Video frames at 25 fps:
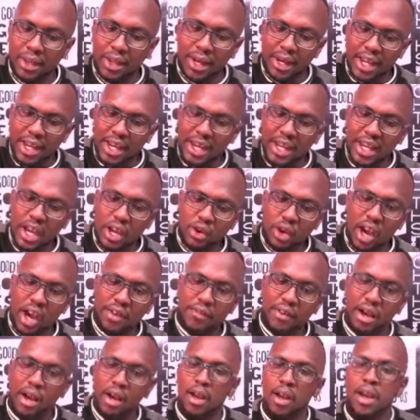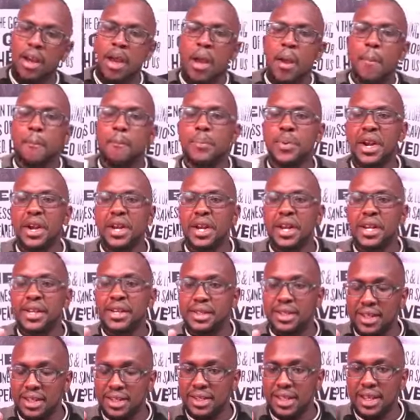in here you have a pretty
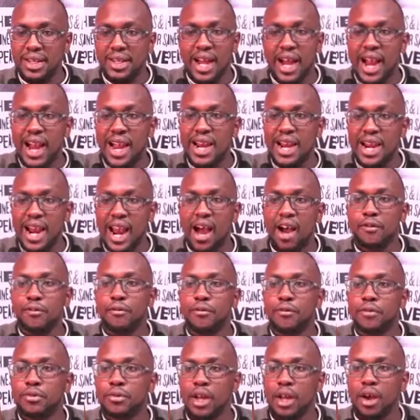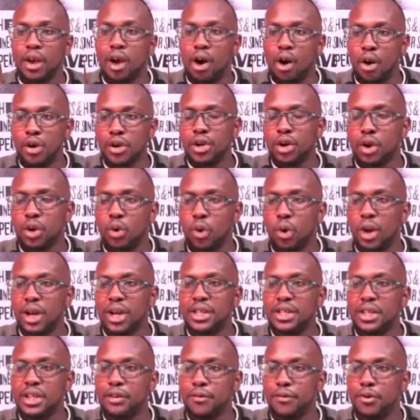decent. I love the audio
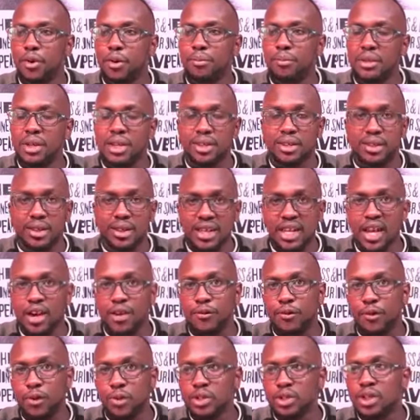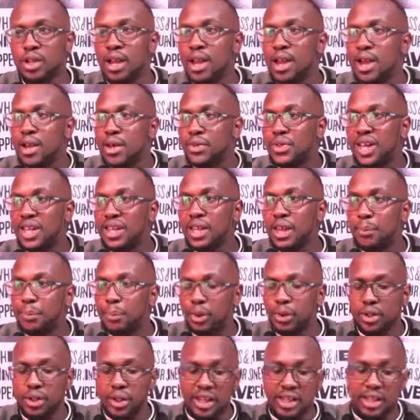quality from these earphones that they
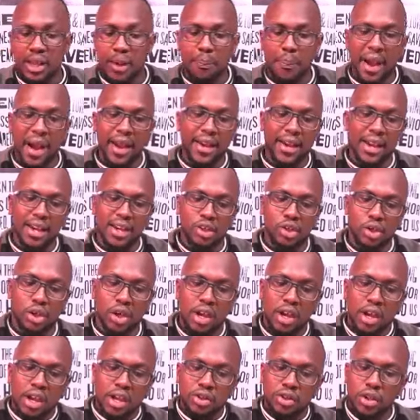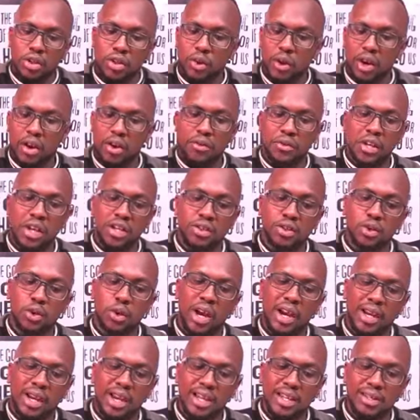put in the package. So it's one of the things to
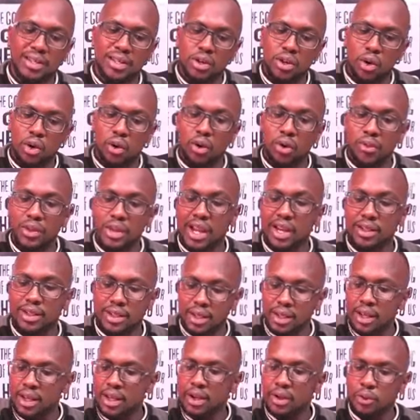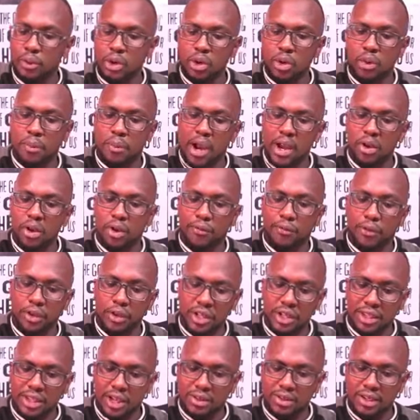at least know that when you buy your
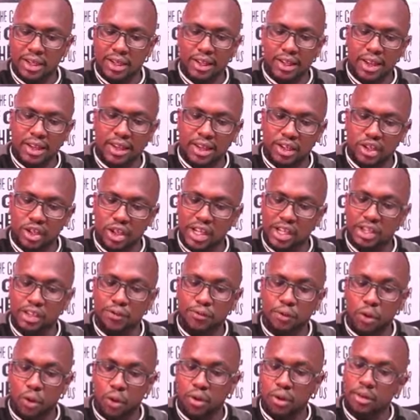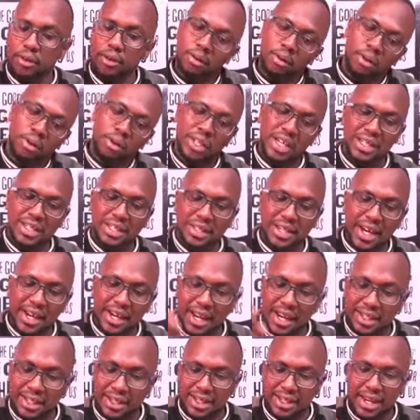40,000 Kenya shillings phone or
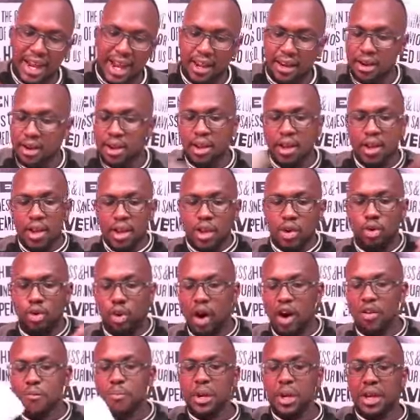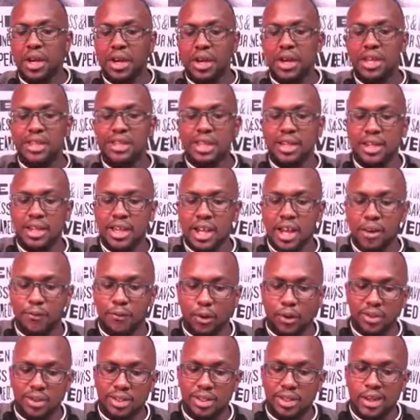39.99, you have pretty decent
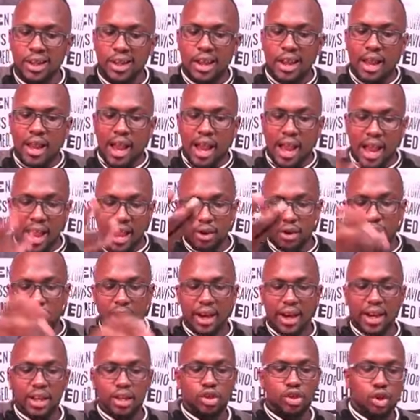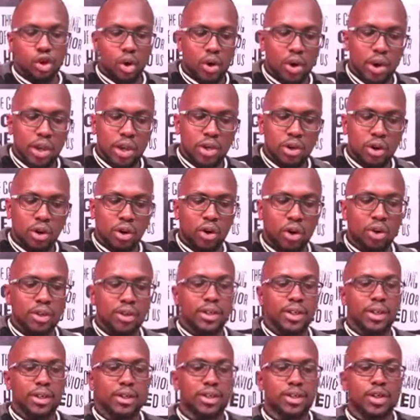earphones and you can enjoy your
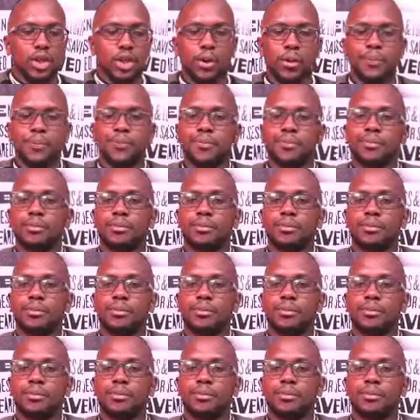content. So